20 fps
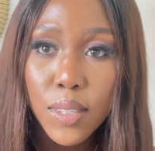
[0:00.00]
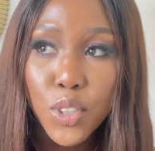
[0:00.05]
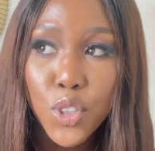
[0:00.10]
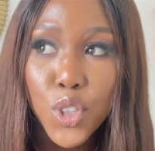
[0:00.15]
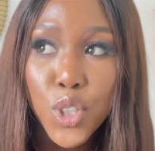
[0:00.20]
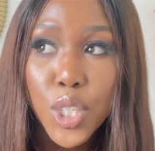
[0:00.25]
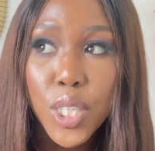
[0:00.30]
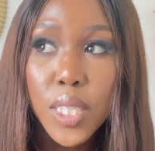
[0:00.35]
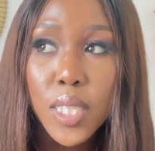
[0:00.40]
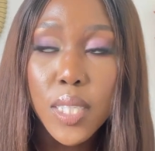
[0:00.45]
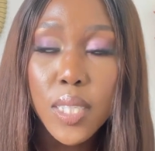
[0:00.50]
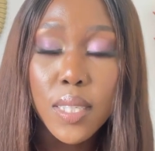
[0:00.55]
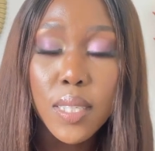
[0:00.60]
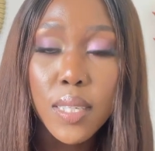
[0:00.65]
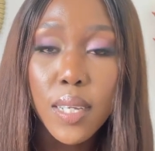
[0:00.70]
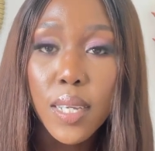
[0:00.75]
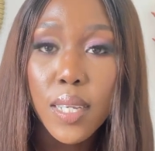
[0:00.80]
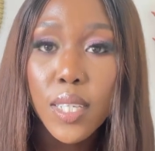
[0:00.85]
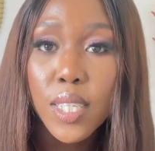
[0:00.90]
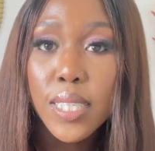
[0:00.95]
Just
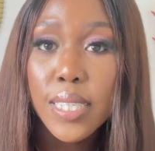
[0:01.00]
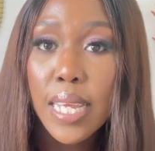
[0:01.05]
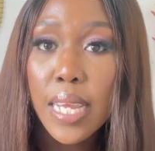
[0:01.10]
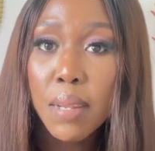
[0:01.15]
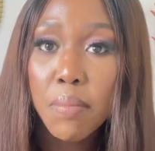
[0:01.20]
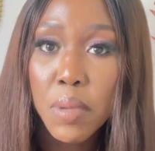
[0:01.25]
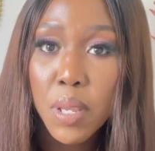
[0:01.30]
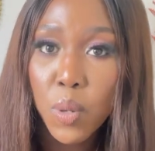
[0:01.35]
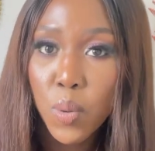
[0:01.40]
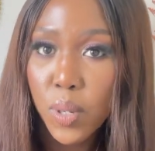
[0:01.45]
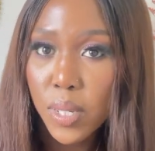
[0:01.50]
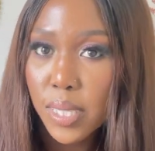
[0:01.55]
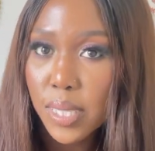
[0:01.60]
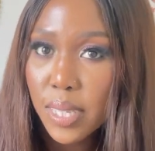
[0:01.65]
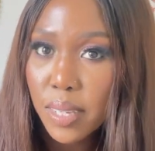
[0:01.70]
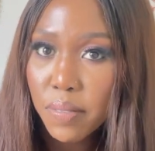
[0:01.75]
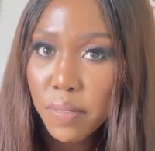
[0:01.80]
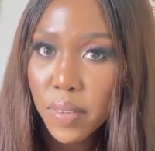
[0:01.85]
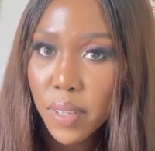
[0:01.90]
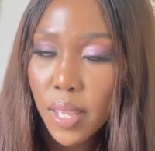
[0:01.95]
send me your
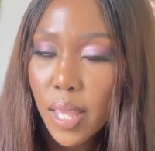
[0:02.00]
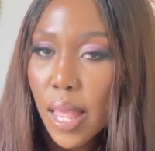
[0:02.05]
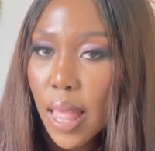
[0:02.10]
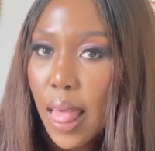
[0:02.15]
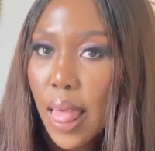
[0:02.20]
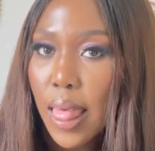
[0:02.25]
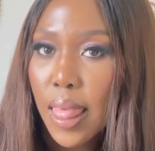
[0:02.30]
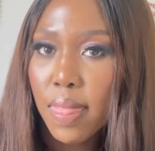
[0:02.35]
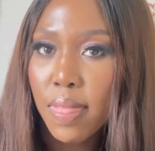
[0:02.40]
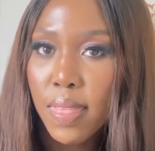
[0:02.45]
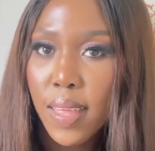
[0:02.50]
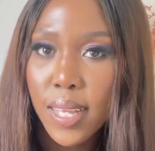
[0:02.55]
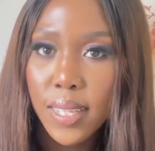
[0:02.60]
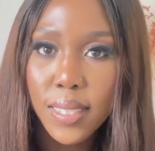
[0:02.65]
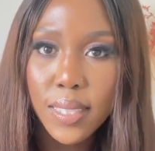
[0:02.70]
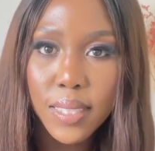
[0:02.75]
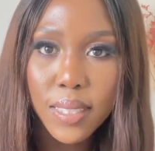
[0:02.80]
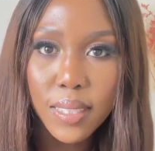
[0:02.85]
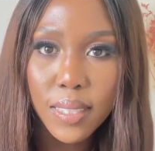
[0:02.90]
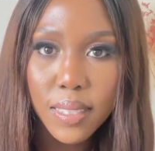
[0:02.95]
CV and
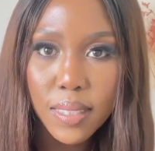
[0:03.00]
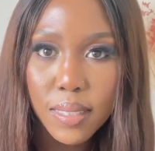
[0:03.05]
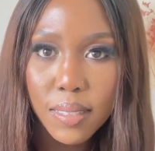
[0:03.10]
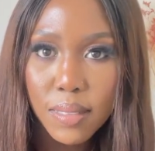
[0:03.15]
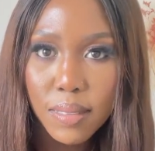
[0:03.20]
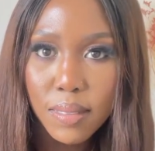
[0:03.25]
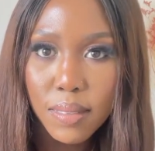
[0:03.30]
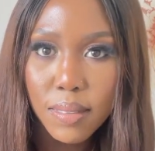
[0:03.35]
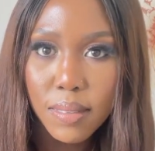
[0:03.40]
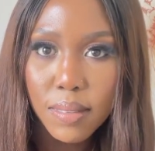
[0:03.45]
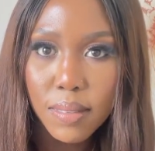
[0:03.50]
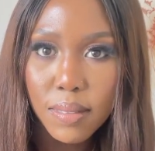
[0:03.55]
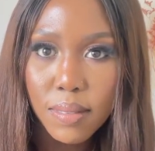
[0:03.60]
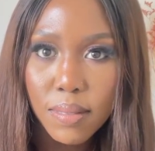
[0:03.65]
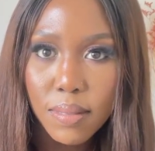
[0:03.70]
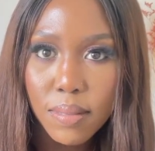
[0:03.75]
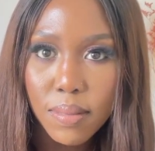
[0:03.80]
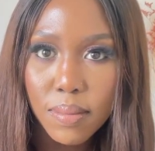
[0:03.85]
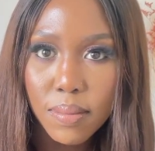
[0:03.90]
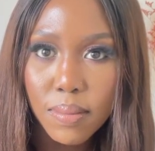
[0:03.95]
that's it.
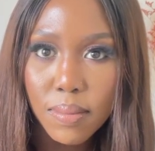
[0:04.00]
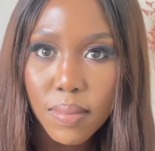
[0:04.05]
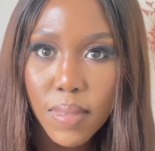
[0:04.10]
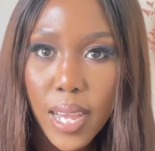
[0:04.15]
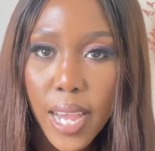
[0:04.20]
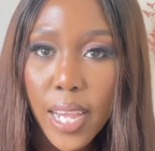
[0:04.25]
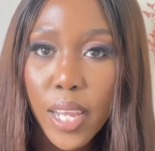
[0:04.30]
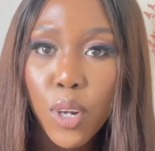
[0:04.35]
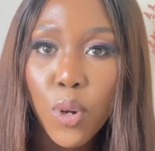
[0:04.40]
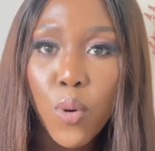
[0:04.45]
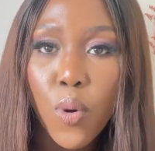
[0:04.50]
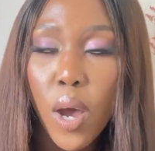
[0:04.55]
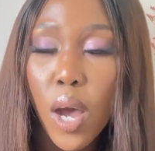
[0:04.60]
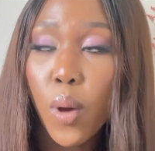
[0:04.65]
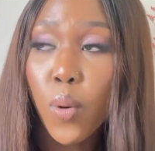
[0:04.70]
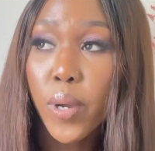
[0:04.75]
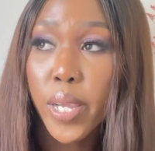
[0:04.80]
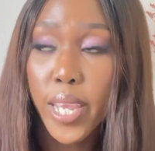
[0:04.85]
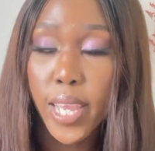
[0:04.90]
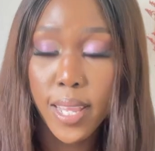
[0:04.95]
I know how
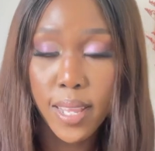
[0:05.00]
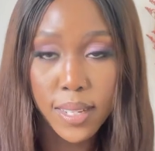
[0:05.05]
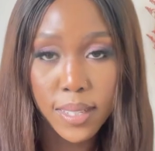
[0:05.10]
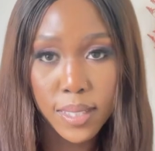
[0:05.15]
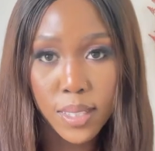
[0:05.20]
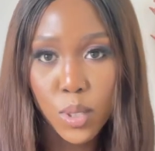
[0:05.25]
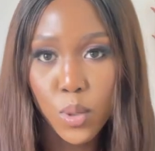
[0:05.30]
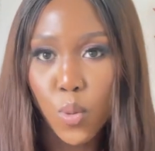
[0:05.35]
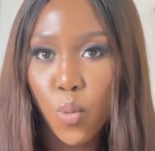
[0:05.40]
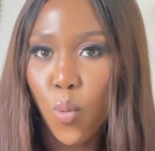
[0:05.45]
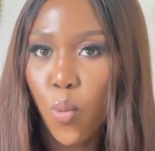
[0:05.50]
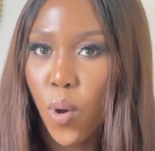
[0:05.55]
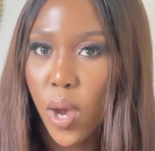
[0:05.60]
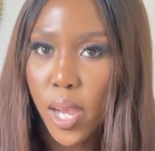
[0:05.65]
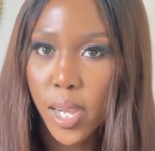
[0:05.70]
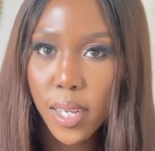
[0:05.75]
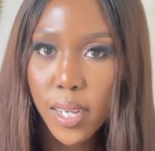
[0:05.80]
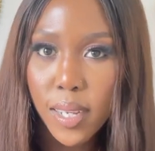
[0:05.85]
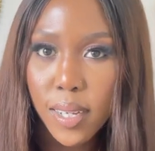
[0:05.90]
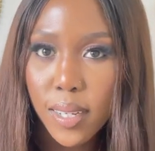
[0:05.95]
Kenyans
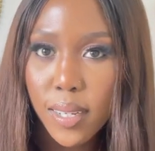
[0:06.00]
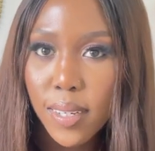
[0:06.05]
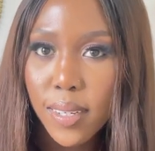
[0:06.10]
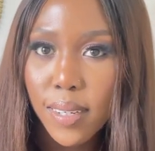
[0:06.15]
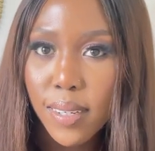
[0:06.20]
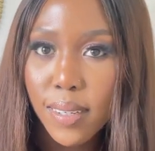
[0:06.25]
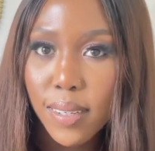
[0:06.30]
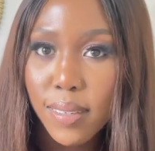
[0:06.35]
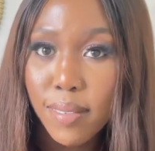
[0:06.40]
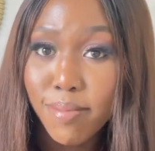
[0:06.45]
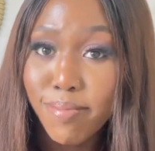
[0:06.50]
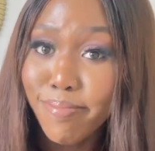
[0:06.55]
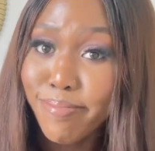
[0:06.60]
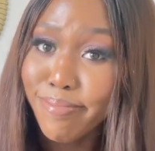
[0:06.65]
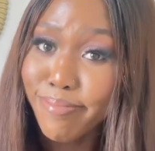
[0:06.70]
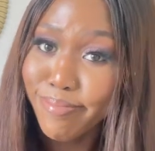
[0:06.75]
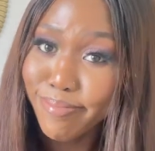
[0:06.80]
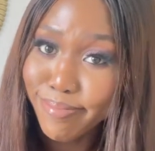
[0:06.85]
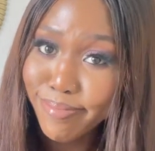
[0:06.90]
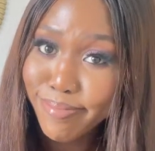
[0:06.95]
work.
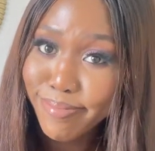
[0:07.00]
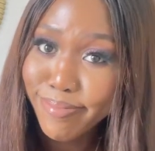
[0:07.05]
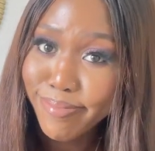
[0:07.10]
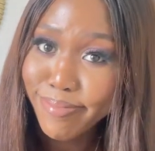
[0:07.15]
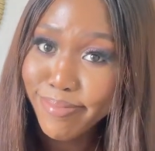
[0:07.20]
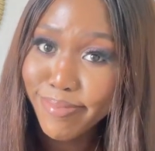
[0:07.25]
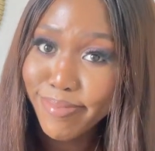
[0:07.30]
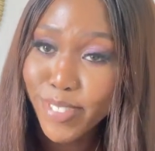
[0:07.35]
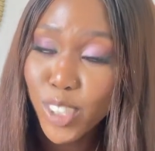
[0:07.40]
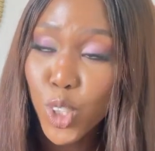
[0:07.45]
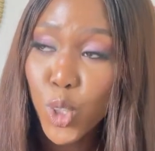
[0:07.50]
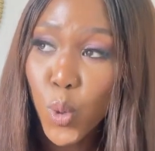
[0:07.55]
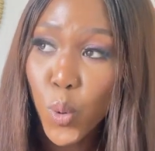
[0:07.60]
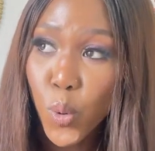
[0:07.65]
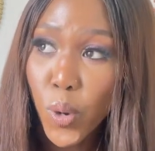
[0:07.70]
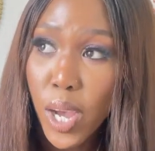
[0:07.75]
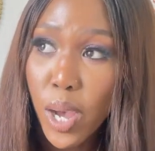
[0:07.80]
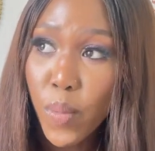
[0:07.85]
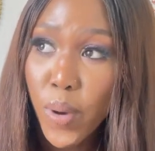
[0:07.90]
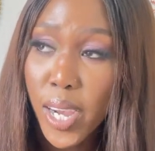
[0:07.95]

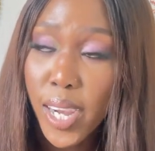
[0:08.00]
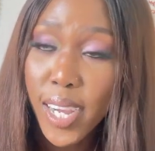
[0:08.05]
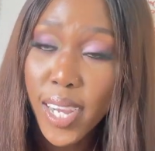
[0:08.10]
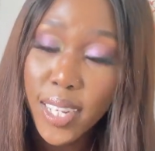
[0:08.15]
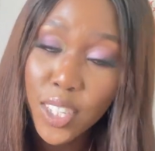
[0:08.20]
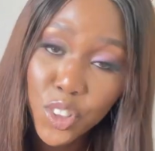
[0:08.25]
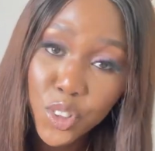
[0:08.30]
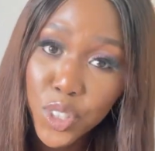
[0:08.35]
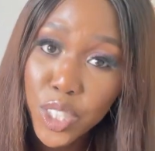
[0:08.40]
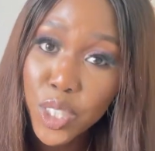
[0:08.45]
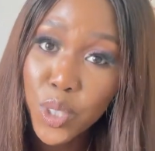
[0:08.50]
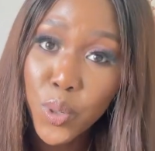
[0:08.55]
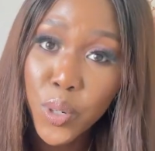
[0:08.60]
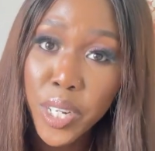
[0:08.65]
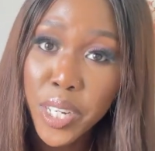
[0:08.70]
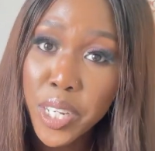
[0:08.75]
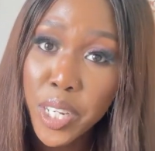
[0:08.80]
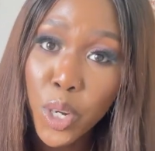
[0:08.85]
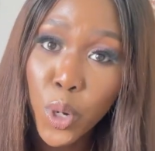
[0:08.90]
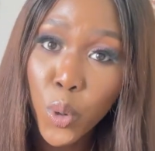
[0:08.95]
So our country is
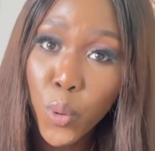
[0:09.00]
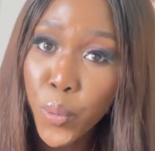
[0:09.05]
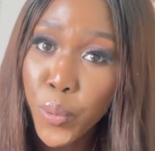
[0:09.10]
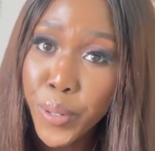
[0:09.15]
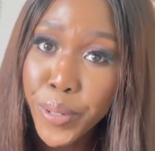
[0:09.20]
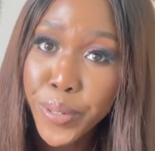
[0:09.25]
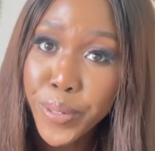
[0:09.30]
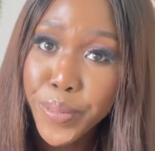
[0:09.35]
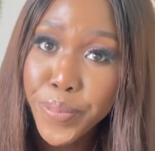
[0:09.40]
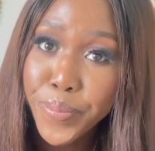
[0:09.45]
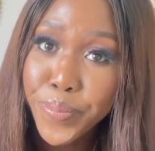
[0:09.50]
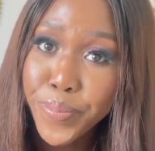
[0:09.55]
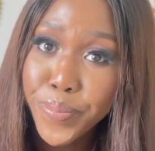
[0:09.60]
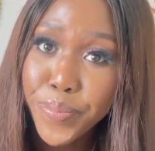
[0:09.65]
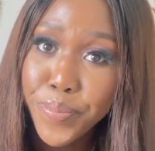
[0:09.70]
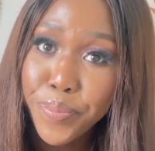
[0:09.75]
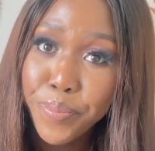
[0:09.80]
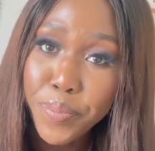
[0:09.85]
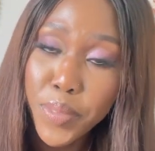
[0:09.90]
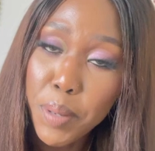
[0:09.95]
already known
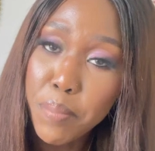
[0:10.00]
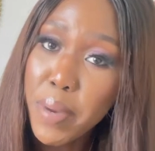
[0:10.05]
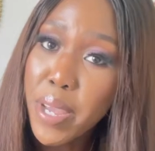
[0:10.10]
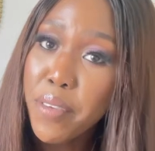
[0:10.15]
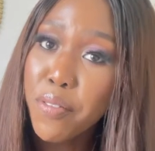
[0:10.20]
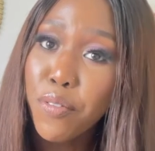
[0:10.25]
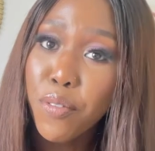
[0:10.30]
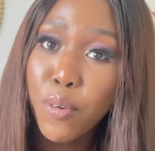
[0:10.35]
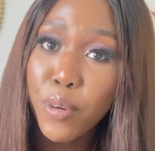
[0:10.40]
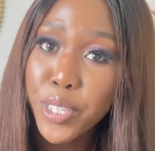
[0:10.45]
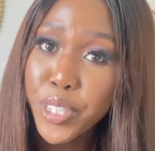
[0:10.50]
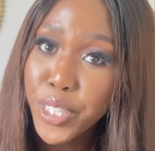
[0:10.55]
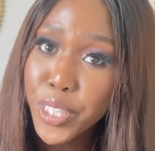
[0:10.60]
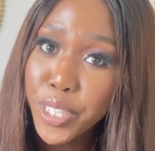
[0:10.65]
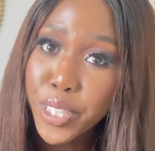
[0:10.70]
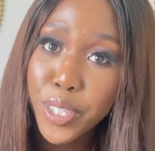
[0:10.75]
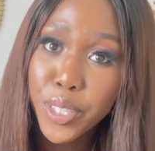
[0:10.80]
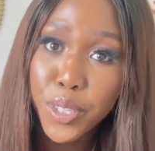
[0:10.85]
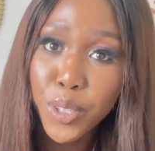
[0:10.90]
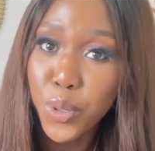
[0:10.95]
by
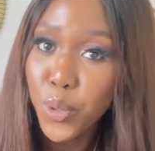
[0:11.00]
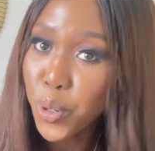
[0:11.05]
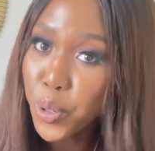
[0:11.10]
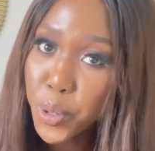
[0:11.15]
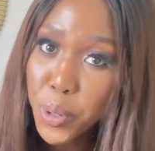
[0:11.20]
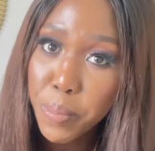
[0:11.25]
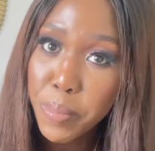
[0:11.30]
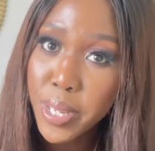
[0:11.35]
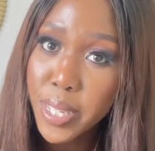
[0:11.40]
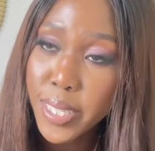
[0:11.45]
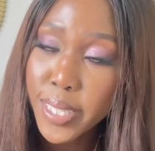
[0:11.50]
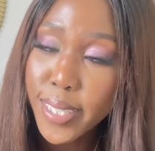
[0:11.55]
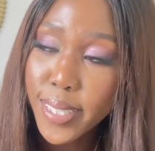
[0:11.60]
forging documents.